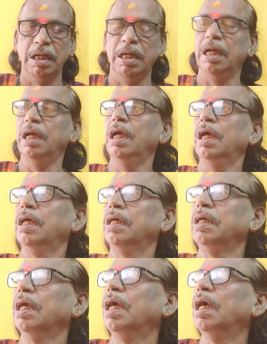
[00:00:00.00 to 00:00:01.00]
Uh,
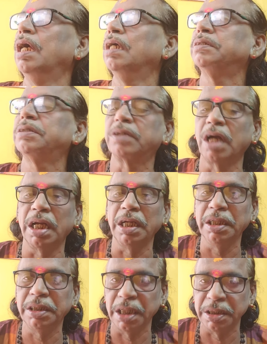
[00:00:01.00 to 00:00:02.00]
a
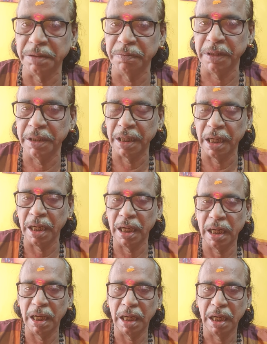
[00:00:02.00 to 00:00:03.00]
starring judgment uh,
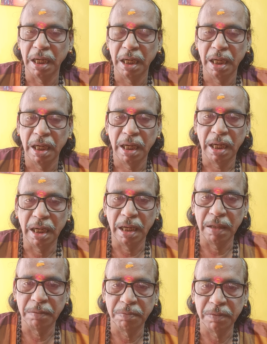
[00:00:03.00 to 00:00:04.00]

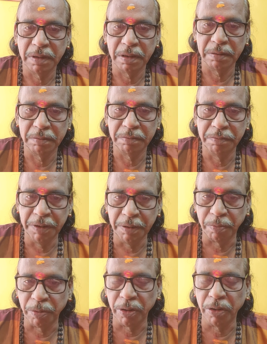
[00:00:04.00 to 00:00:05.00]
uh, being
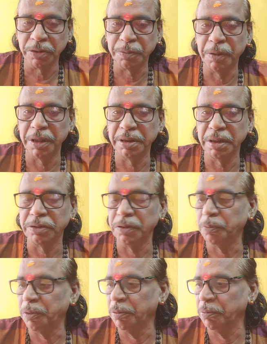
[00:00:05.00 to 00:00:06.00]
pronounced by the
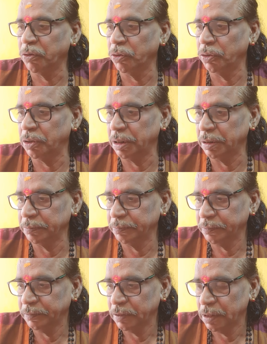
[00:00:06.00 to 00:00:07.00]
Supreme Court, uh,
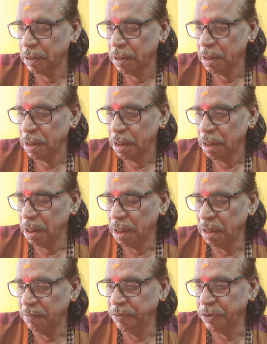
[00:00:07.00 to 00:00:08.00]

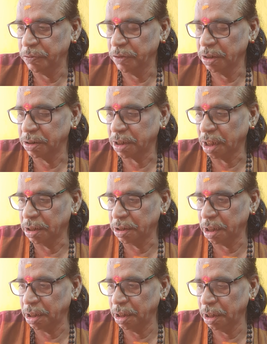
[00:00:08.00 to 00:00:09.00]
which was
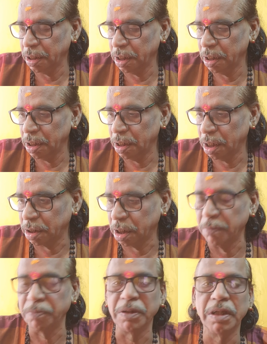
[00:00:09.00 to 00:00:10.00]
concerning a lot
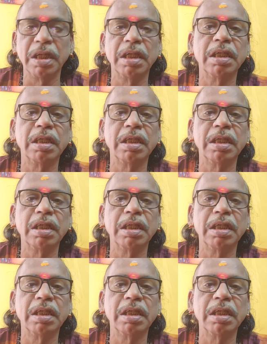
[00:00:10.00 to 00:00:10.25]
of uh,